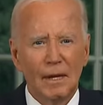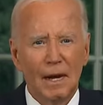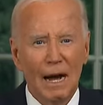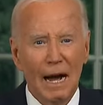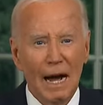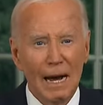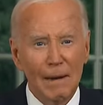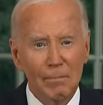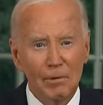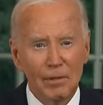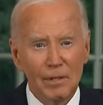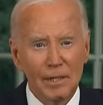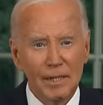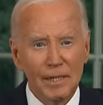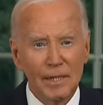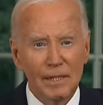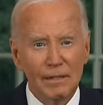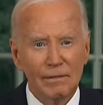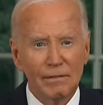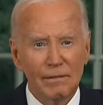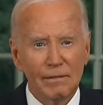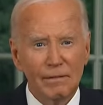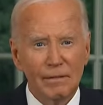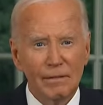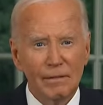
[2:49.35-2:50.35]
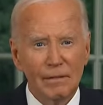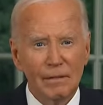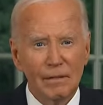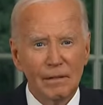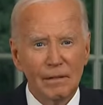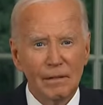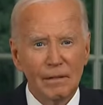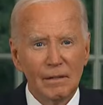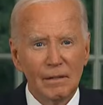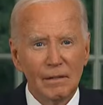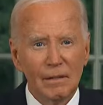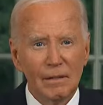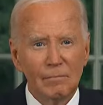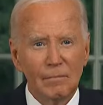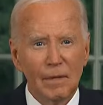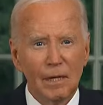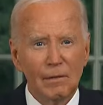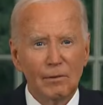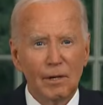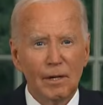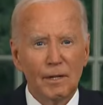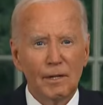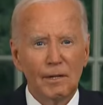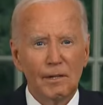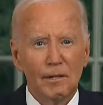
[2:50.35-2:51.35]
I believe my
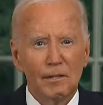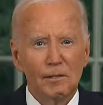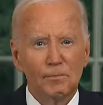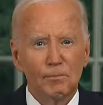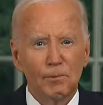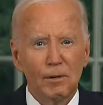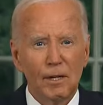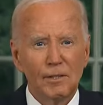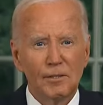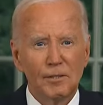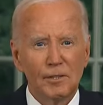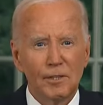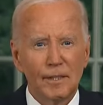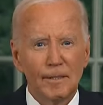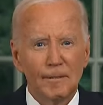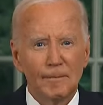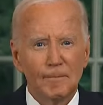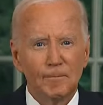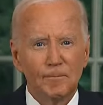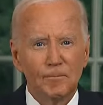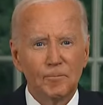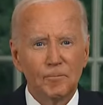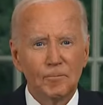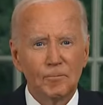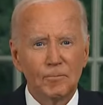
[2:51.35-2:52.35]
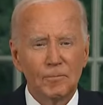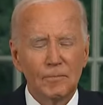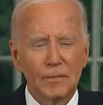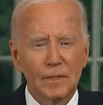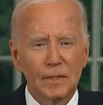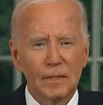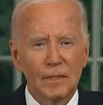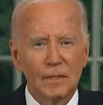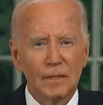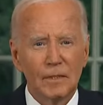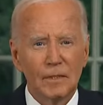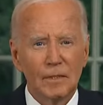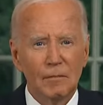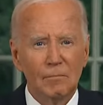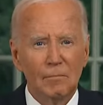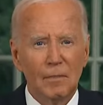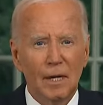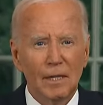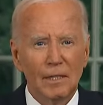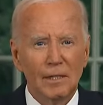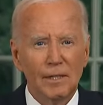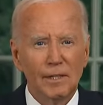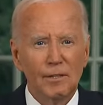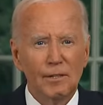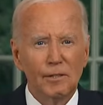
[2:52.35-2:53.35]
record as president,
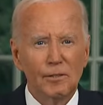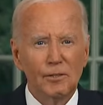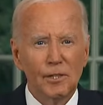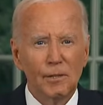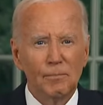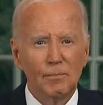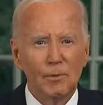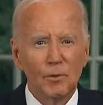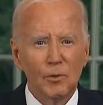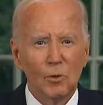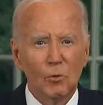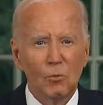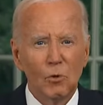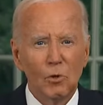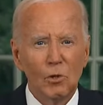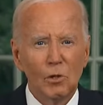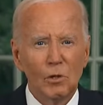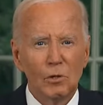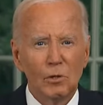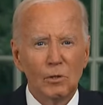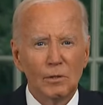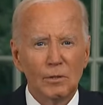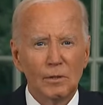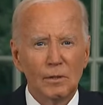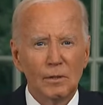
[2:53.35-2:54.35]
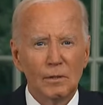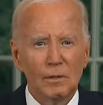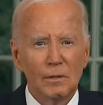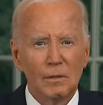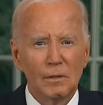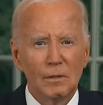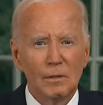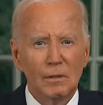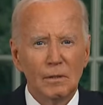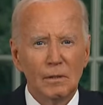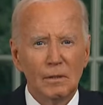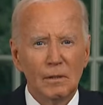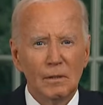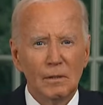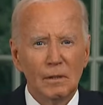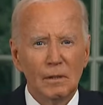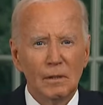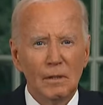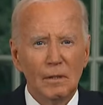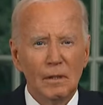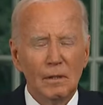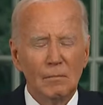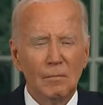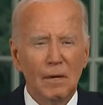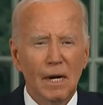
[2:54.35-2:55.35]
my leadership in the world,
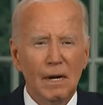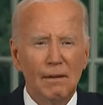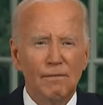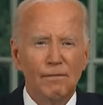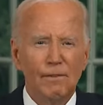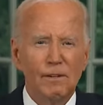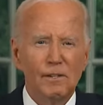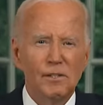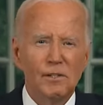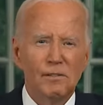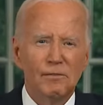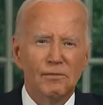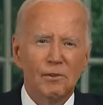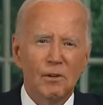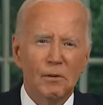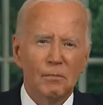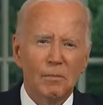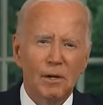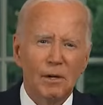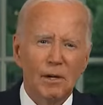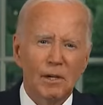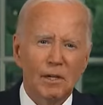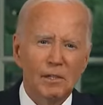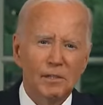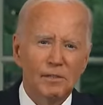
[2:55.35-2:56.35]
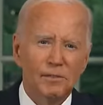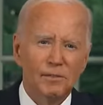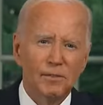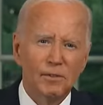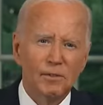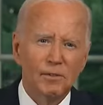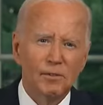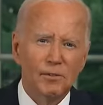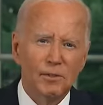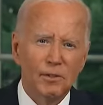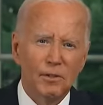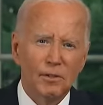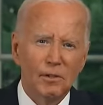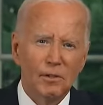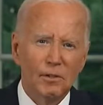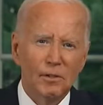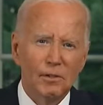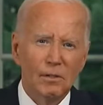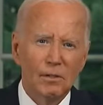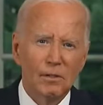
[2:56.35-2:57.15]
my vision for America's future,